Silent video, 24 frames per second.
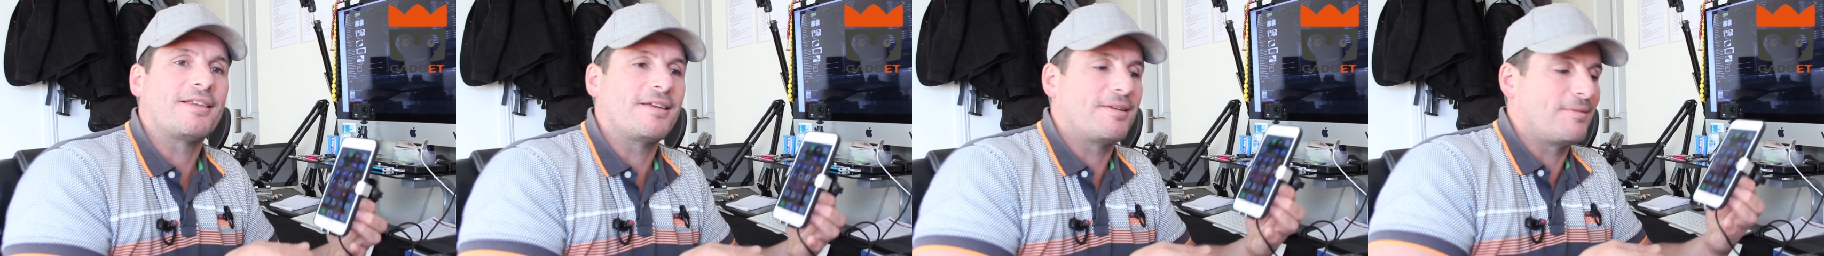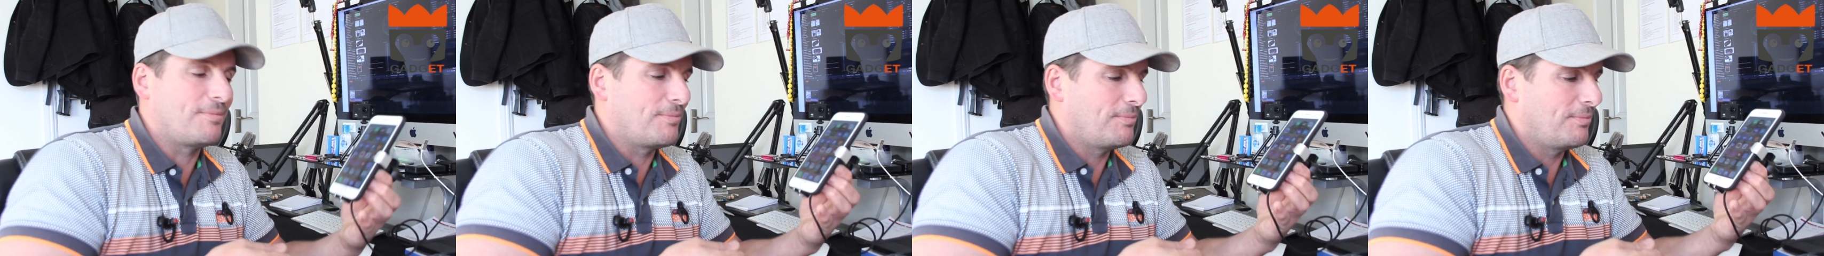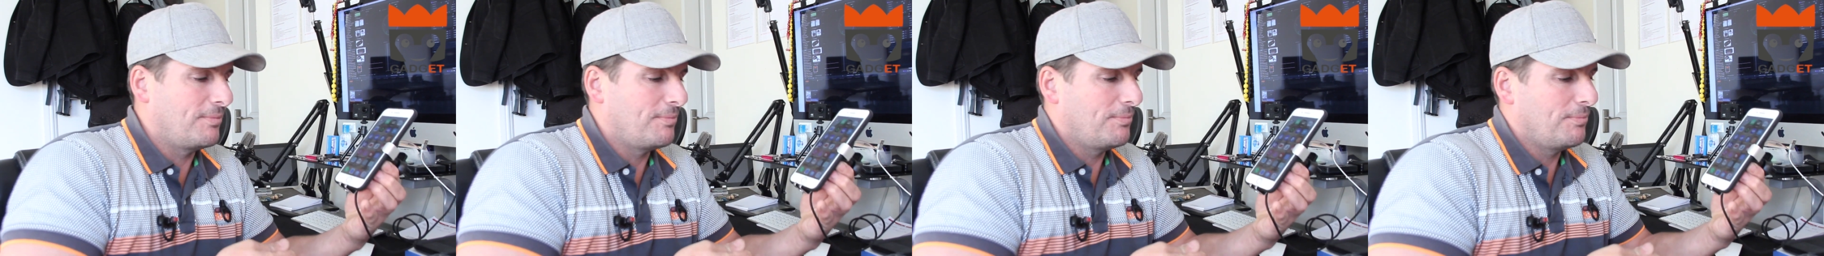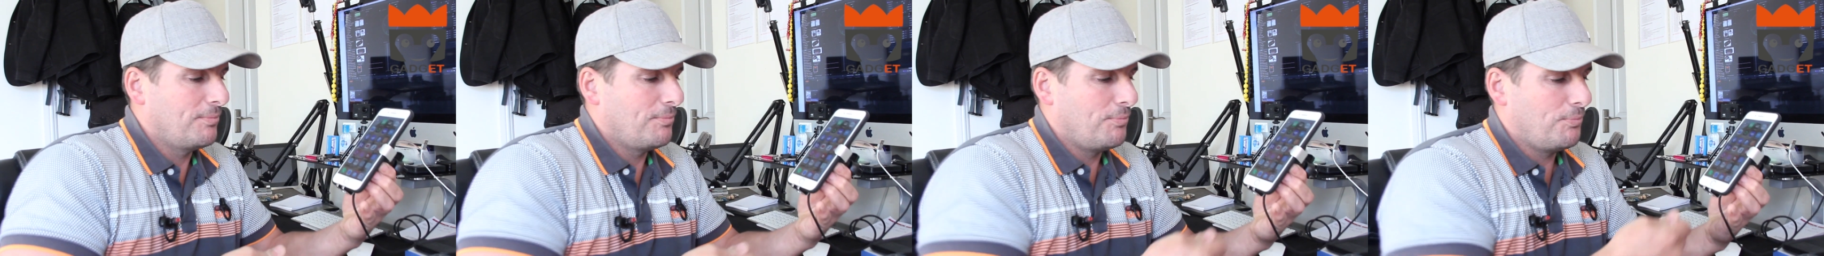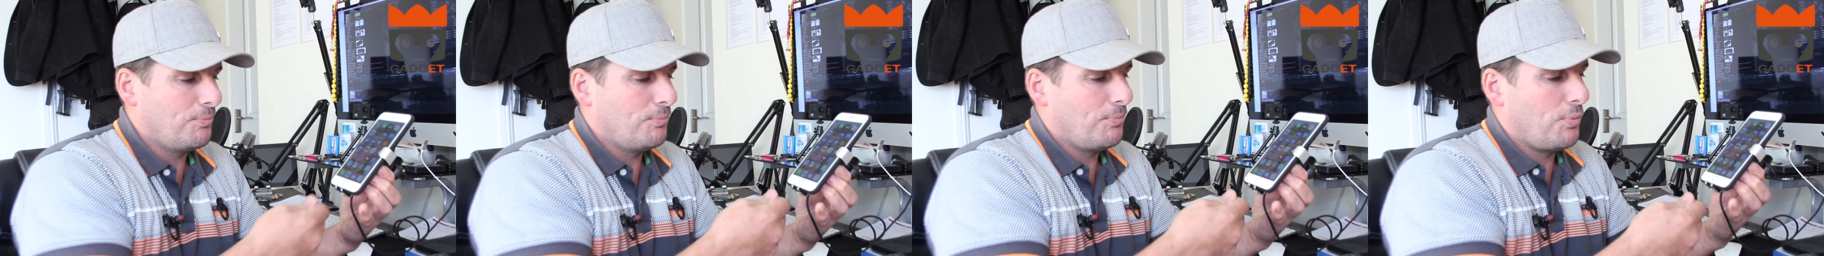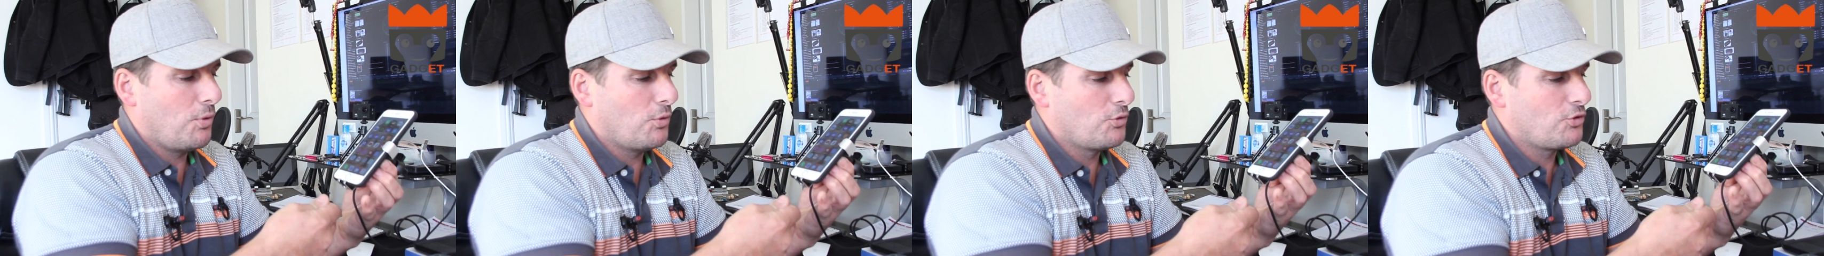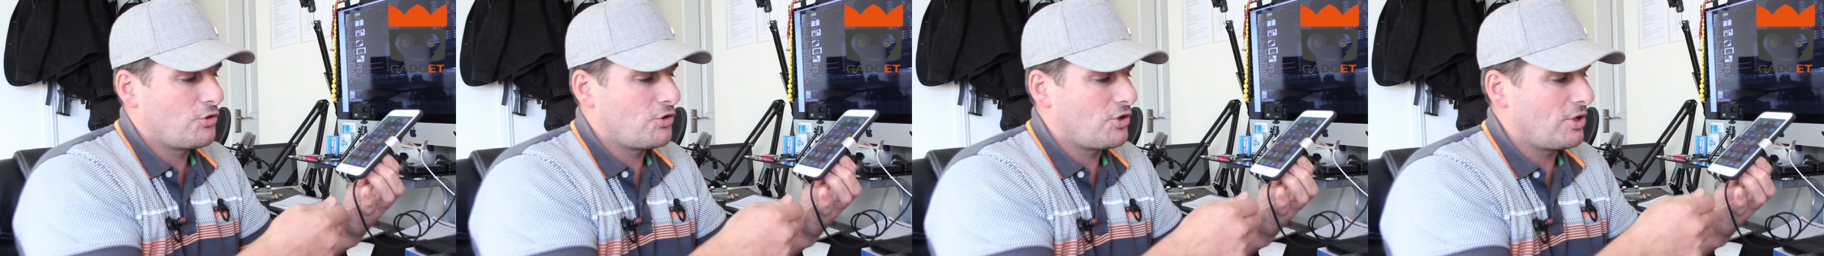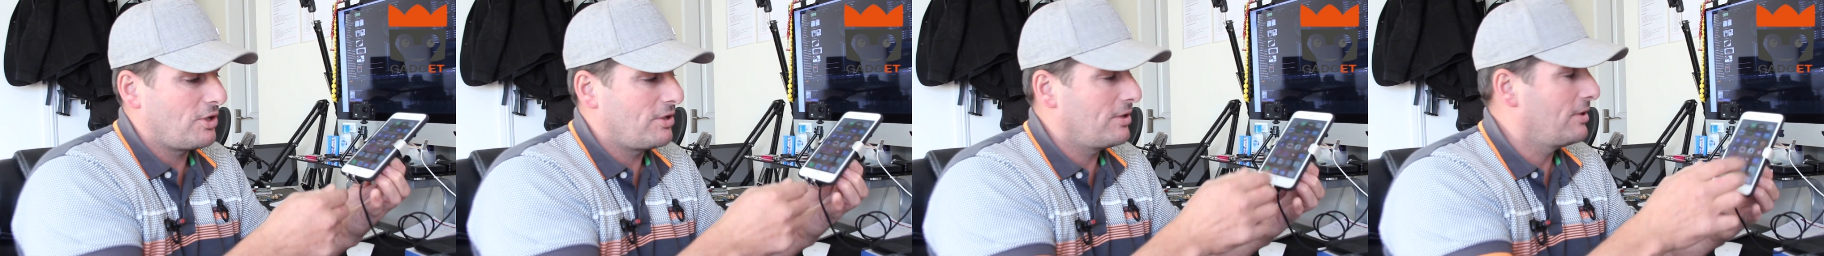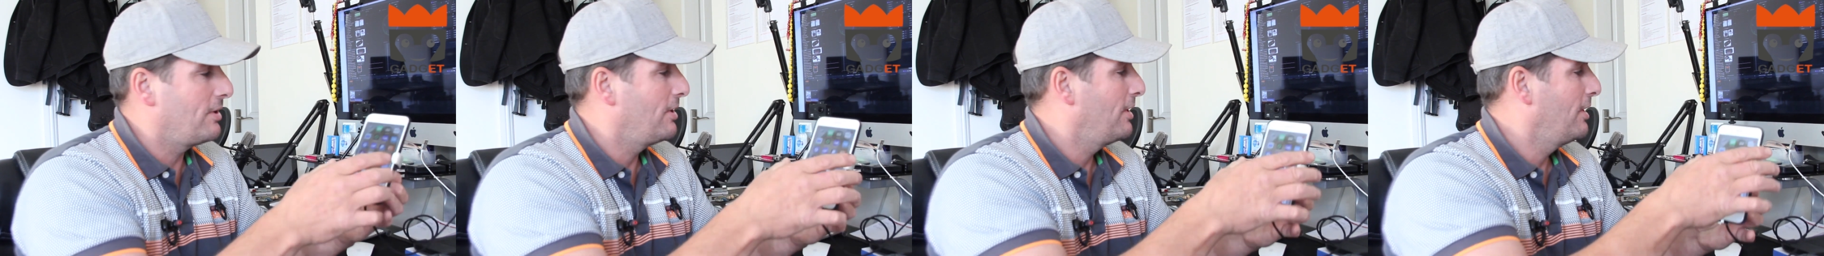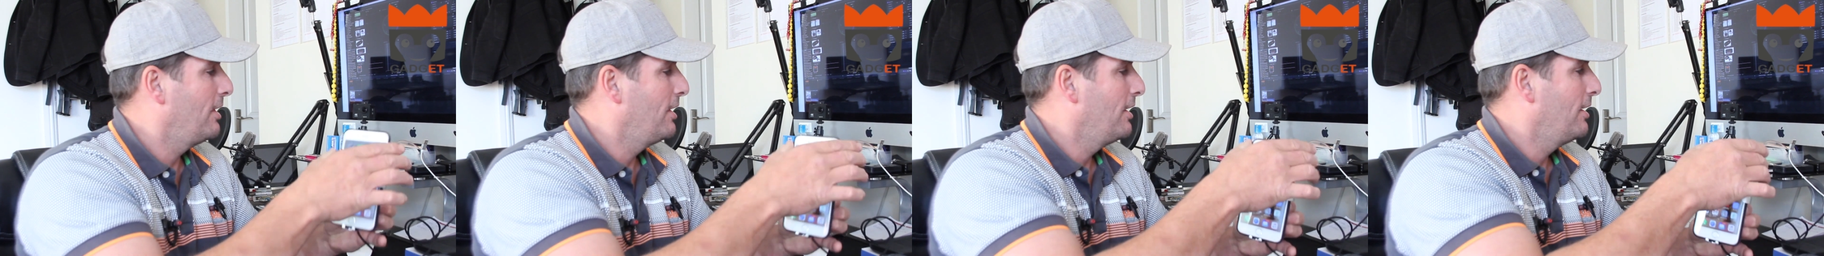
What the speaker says: than punching